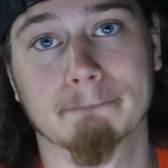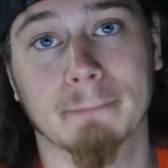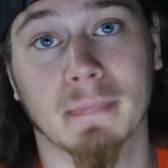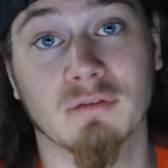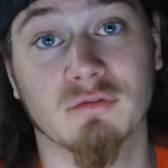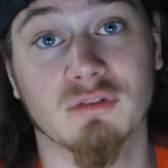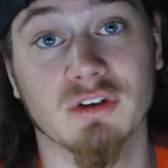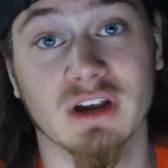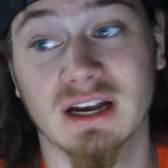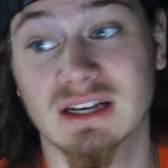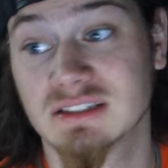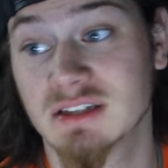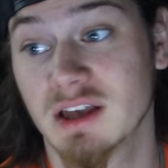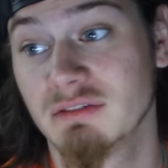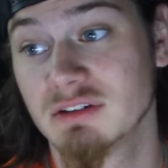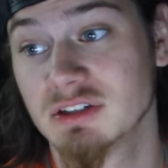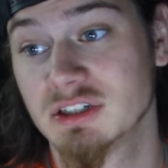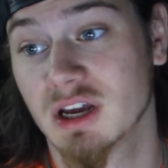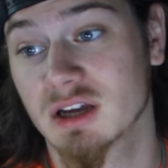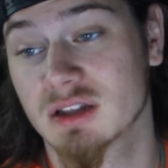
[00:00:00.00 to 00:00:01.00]
if you guys
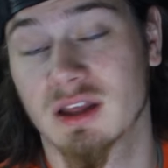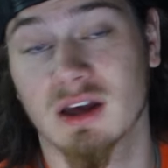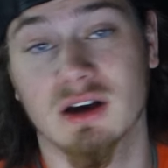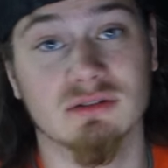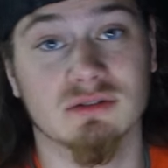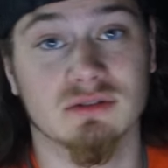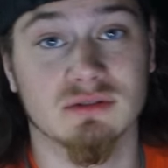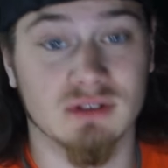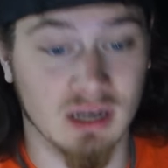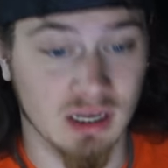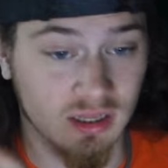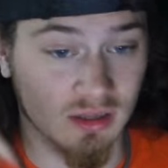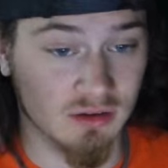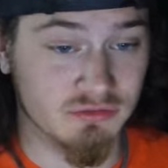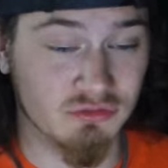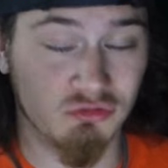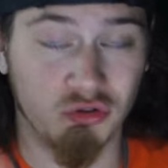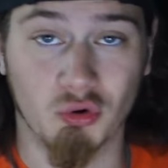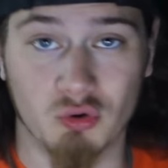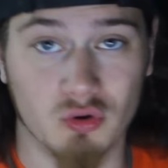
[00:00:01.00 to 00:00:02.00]
haven't checked out the
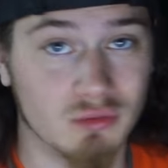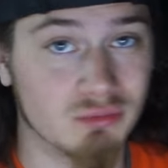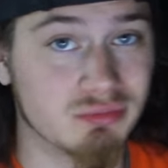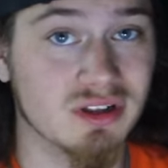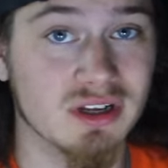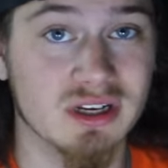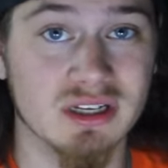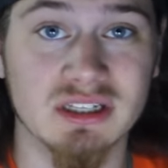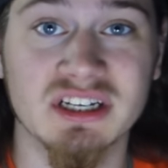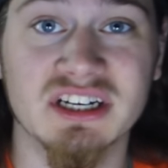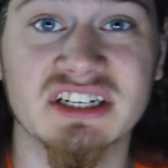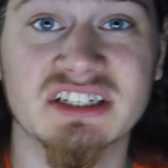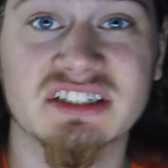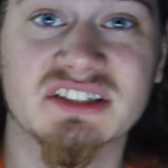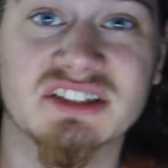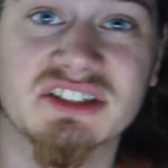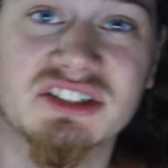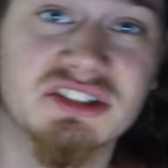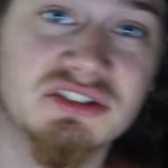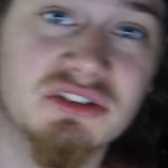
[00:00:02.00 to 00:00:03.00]
Florida
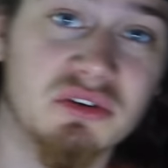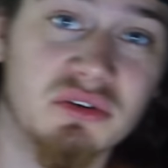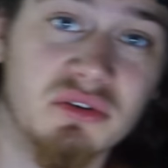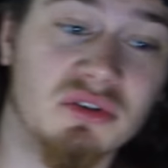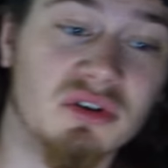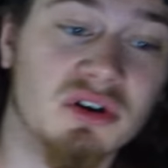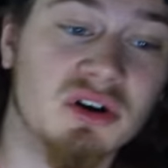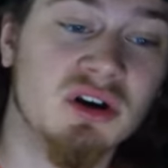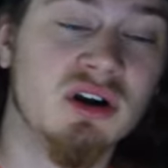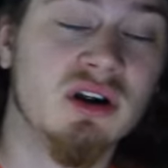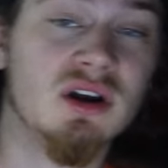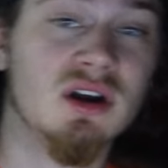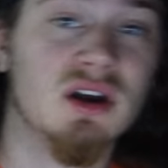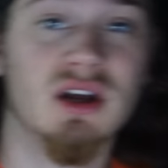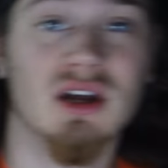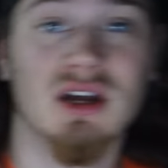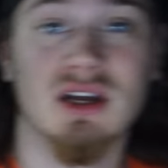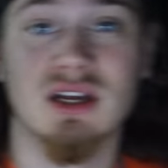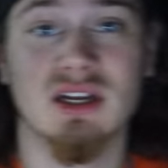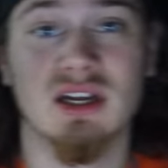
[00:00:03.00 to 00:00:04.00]
playlist or
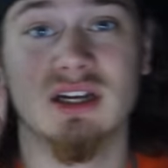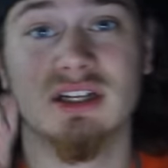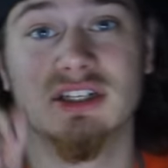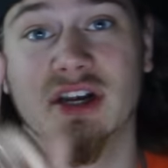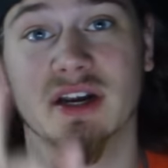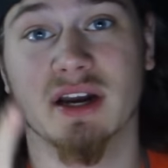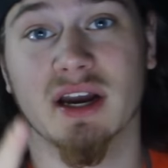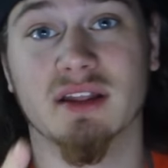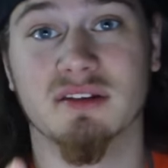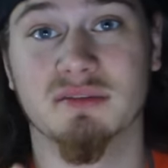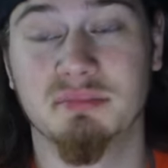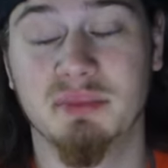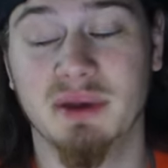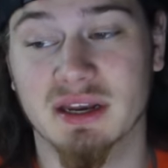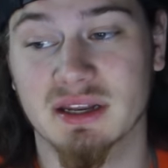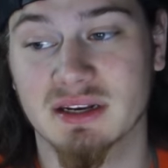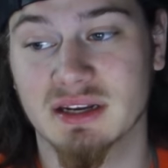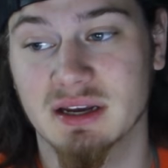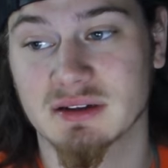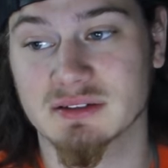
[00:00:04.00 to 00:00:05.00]
check out the big
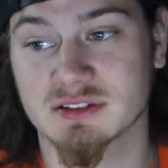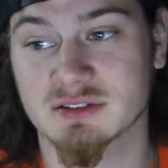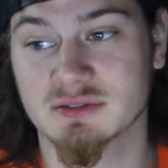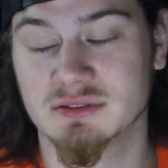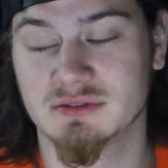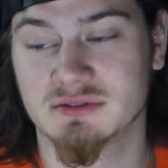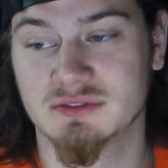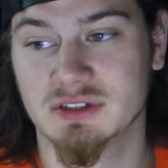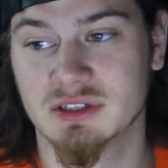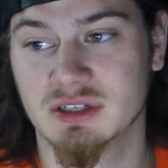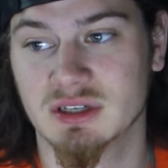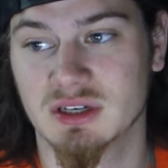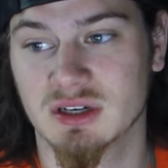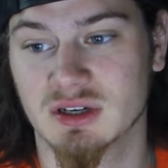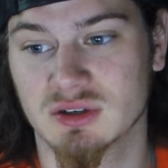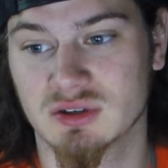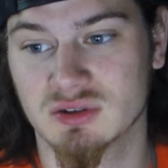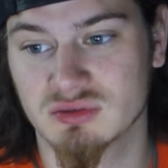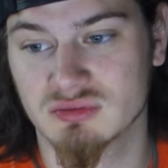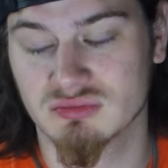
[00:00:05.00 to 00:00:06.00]
announcement
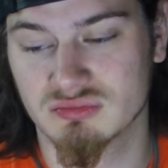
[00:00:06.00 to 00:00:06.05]
video,